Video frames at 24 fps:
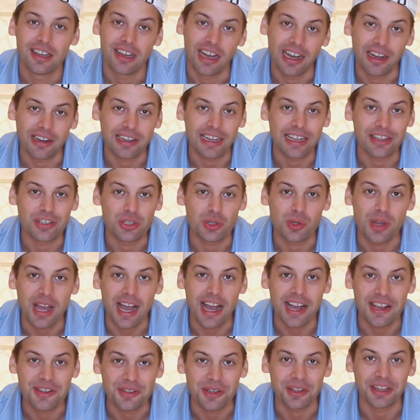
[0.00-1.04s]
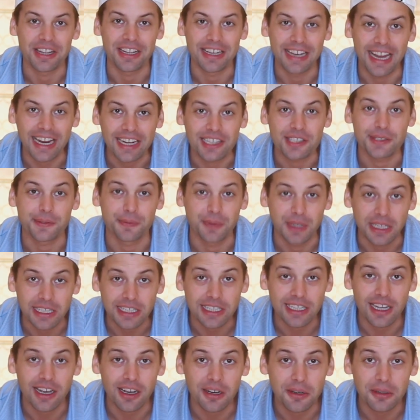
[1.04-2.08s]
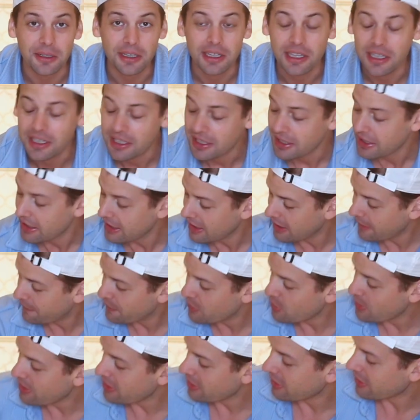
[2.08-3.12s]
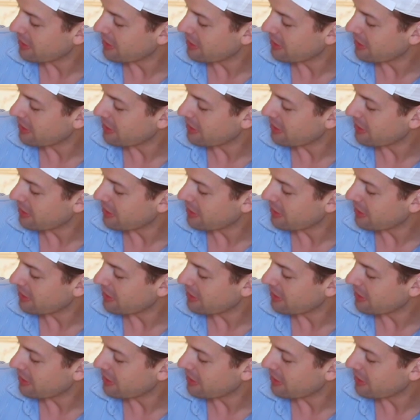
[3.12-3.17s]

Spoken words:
I'll catch you guys on the next video. And if you're